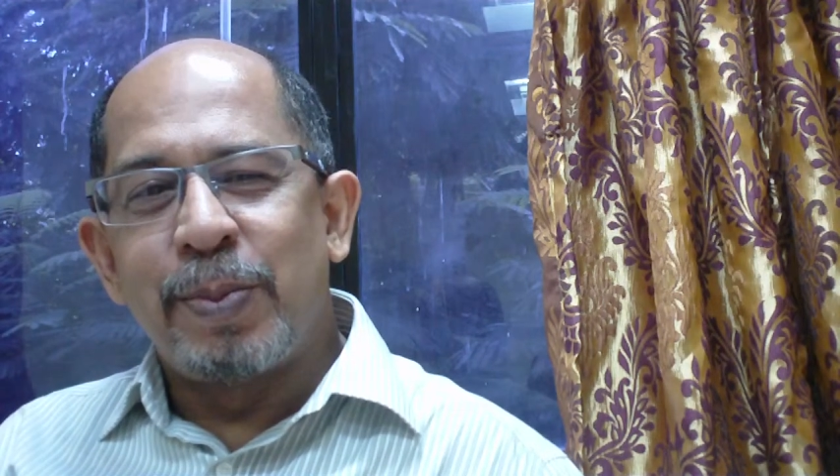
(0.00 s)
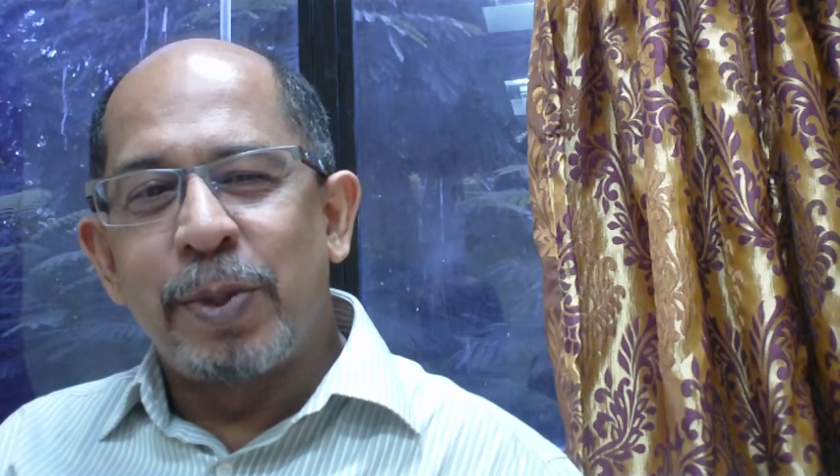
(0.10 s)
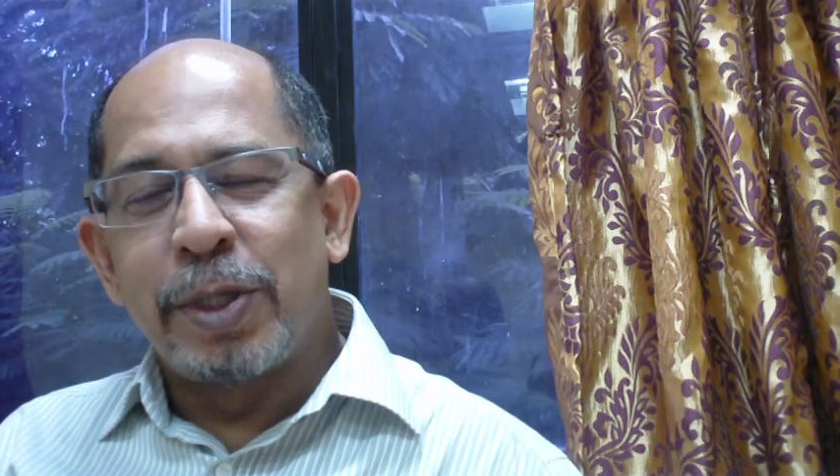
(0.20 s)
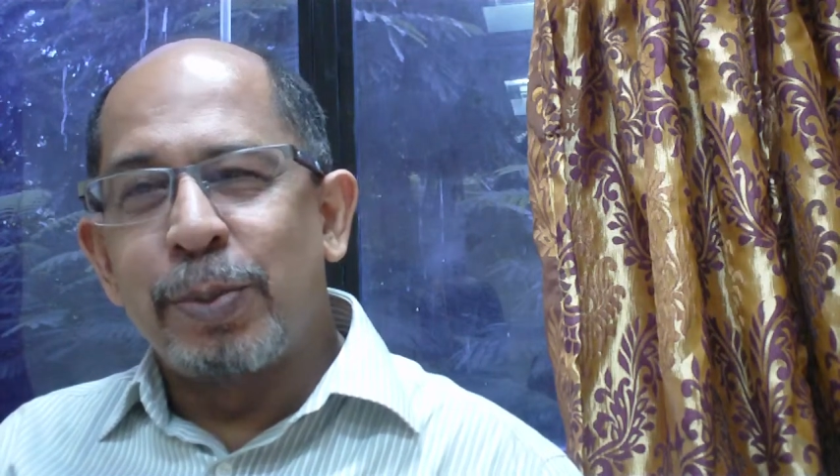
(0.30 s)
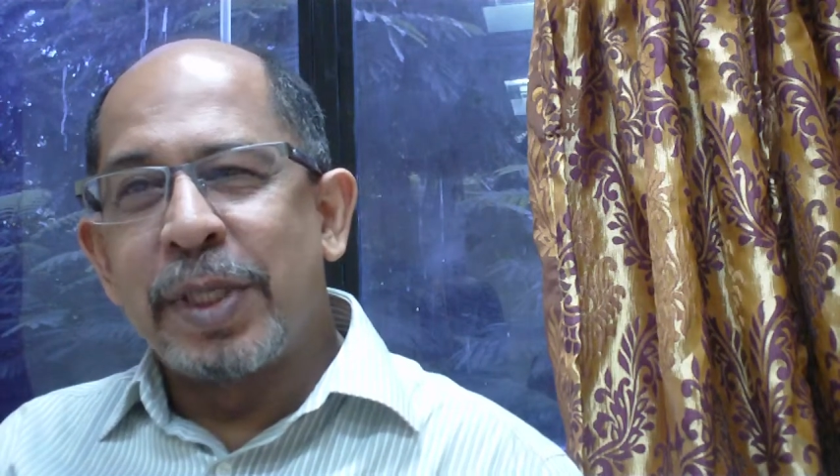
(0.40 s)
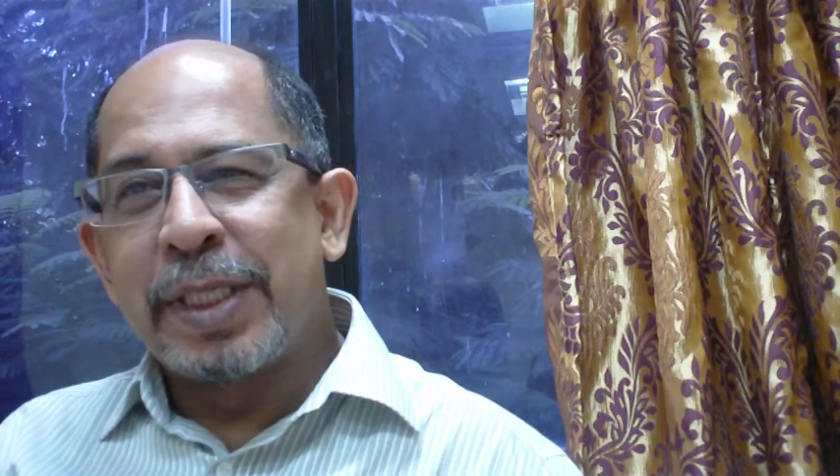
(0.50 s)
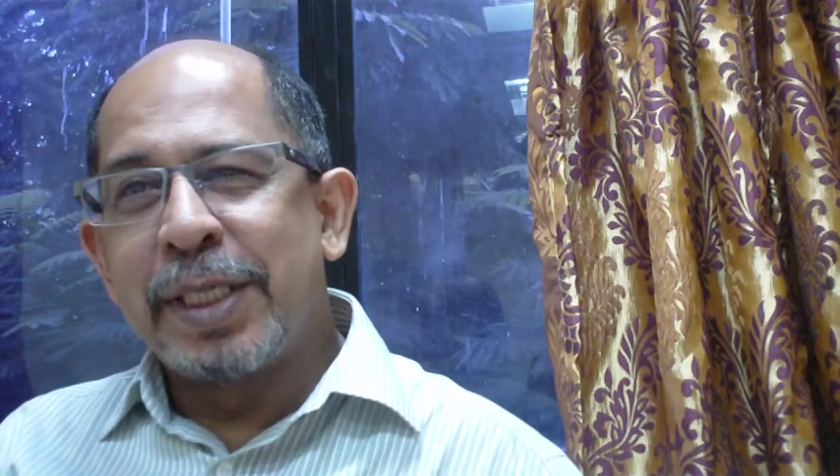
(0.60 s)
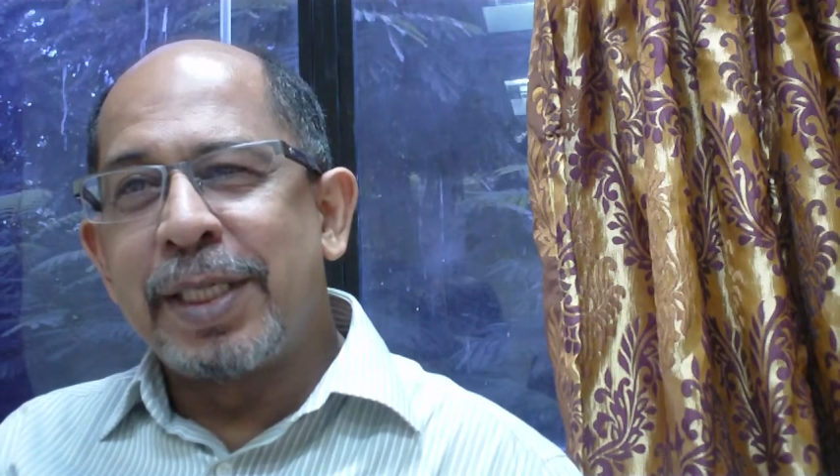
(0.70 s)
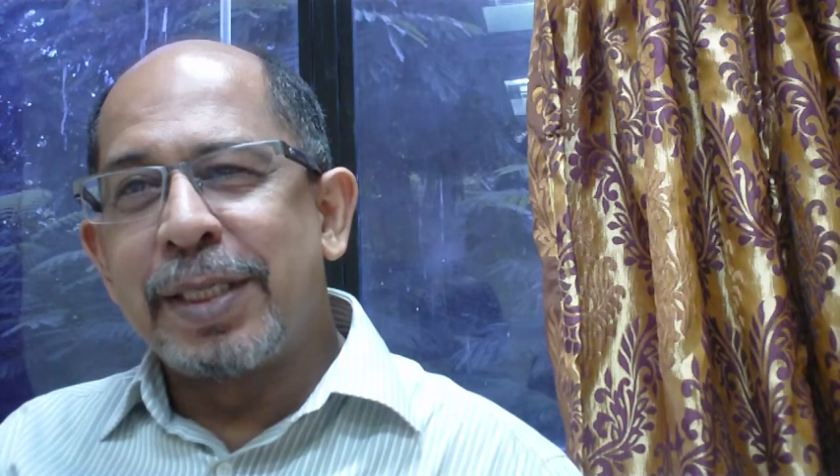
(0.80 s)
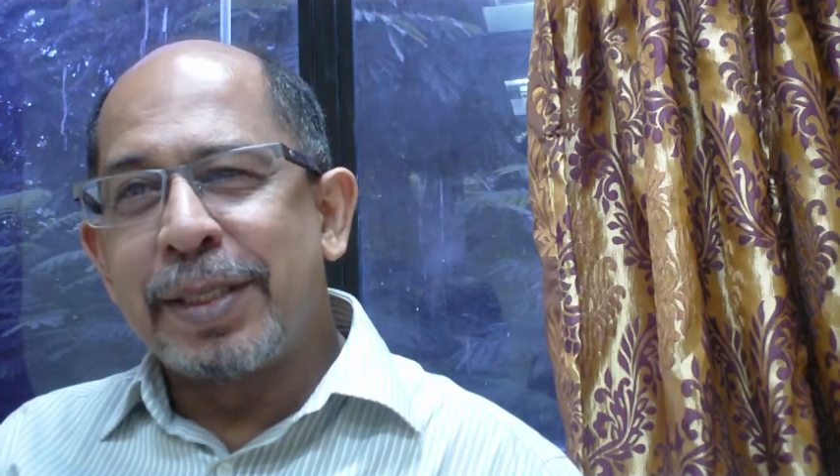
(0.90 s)

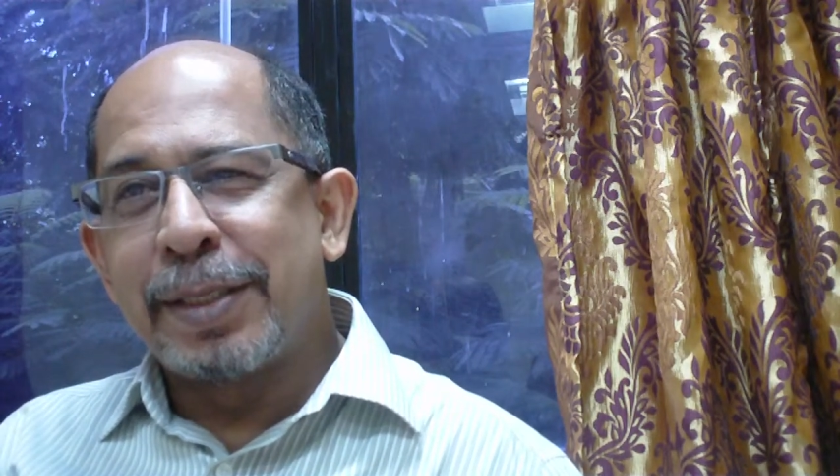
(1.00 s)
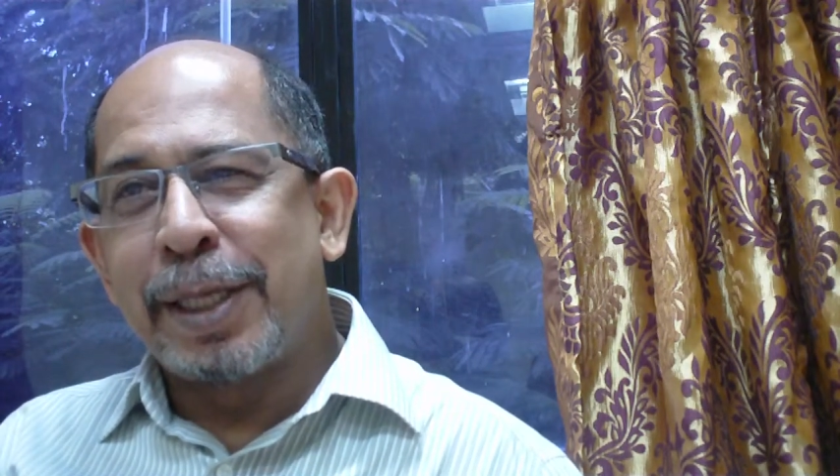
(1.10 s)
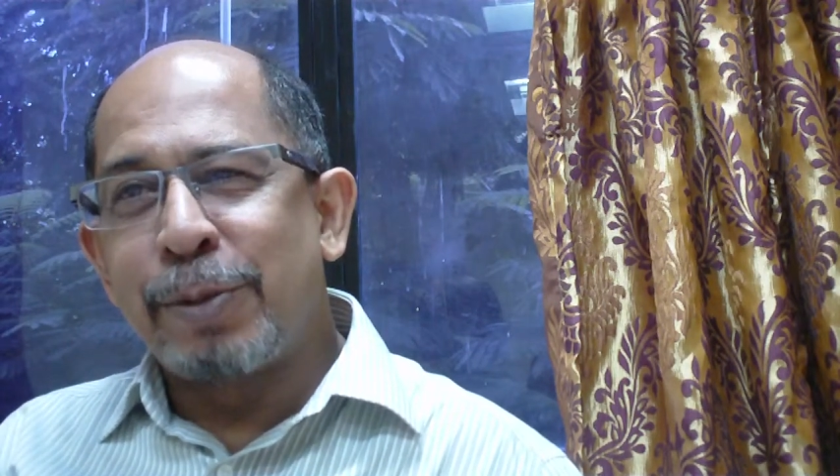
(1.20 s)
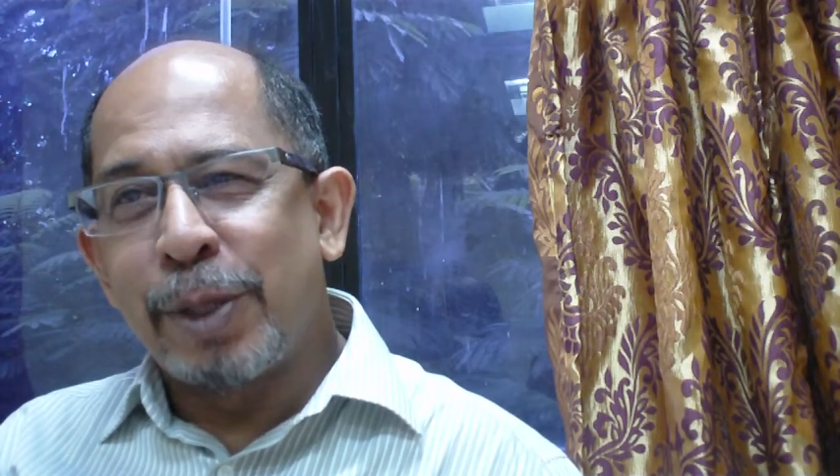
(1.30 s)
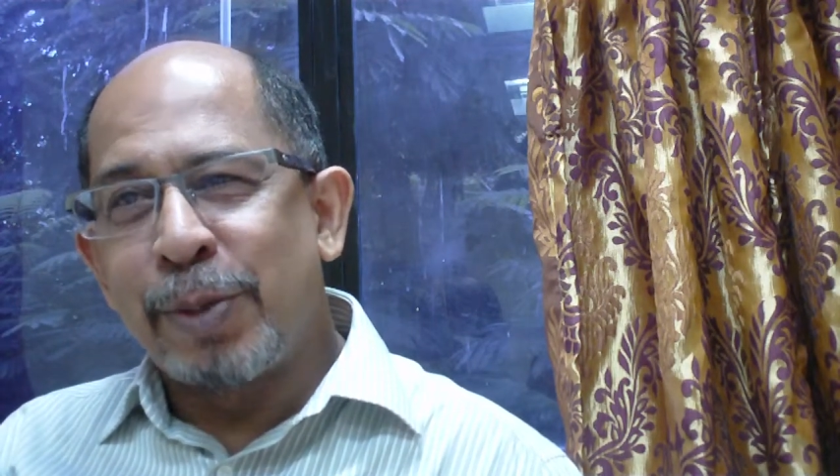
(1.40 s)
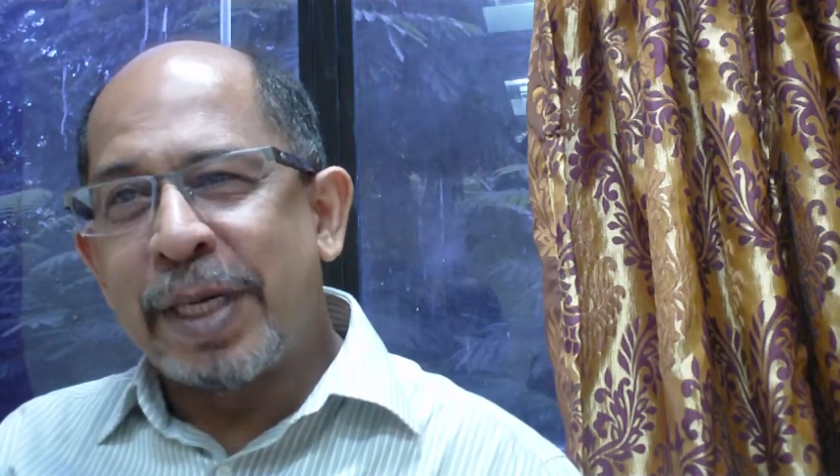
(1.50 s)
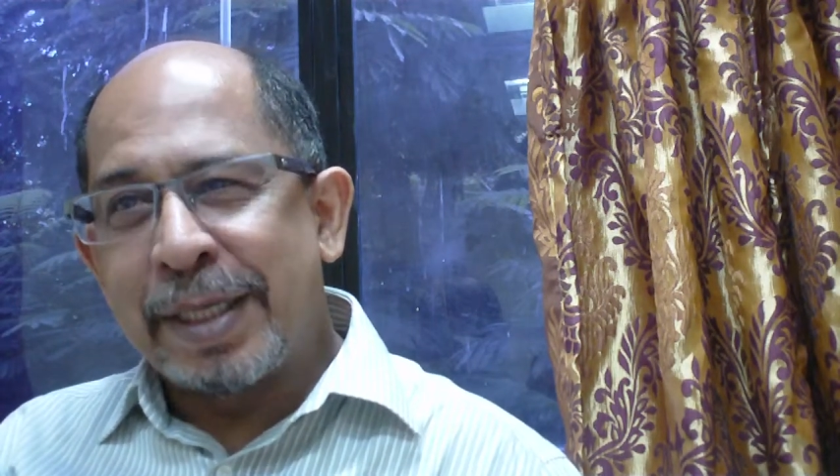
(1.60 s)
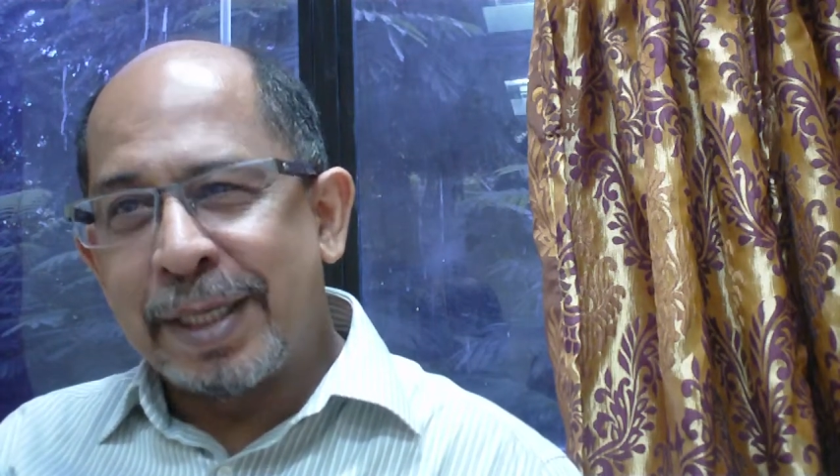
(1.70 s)
Puttaparthi Sai Baba